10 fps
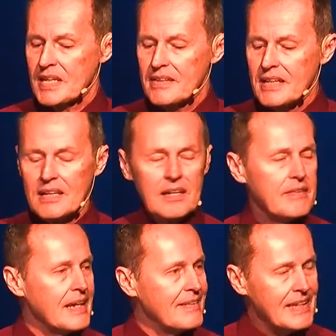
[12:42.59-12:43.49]
In
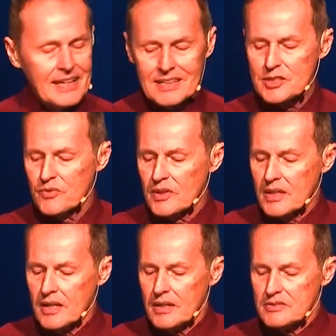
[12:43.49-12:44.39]
the English
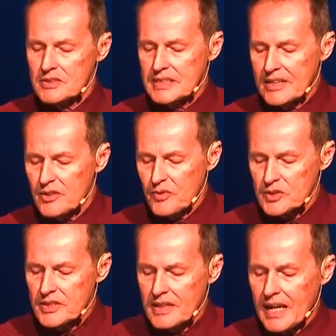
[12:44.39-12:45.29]
Standard
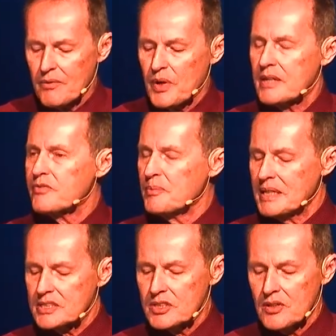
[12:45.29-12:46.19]
Version that I read a few
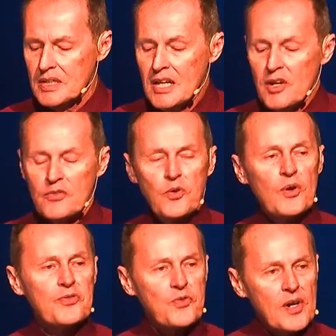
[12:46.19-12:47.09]
minutes ago, for
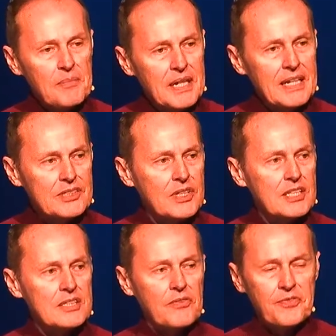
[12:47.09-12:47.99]
from it
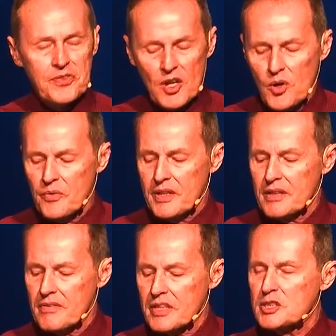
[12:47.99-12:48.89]
says, flow
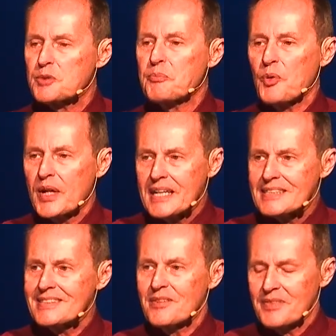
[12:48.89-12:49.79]
the
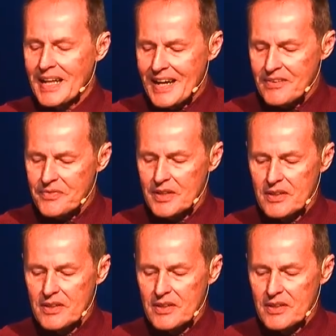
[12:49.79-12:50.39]
springs of life,